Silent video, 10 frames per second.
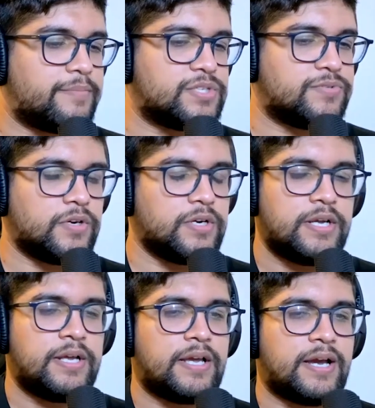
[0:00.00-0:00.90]
atmosphere,
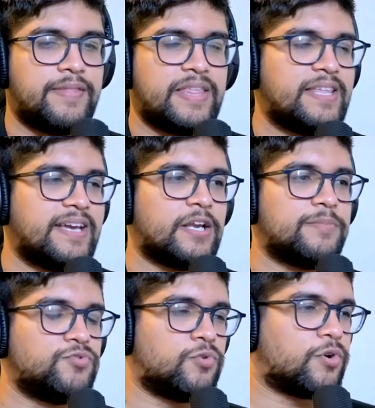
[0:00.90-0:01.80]
and then they get
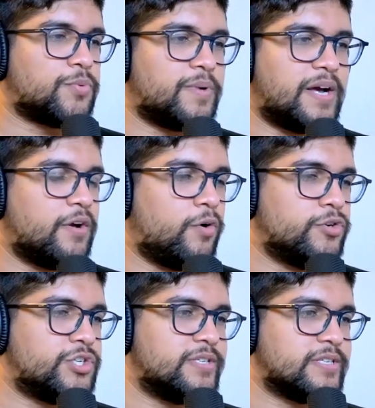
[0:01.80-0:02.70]
absorbed by the
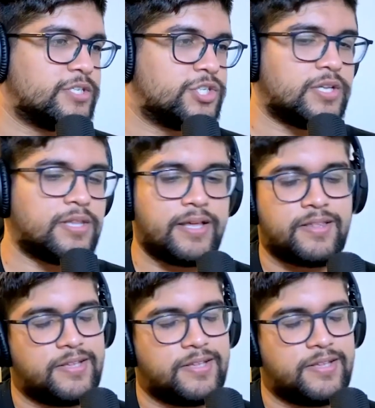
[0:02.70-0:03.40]
oceans and shit. Like,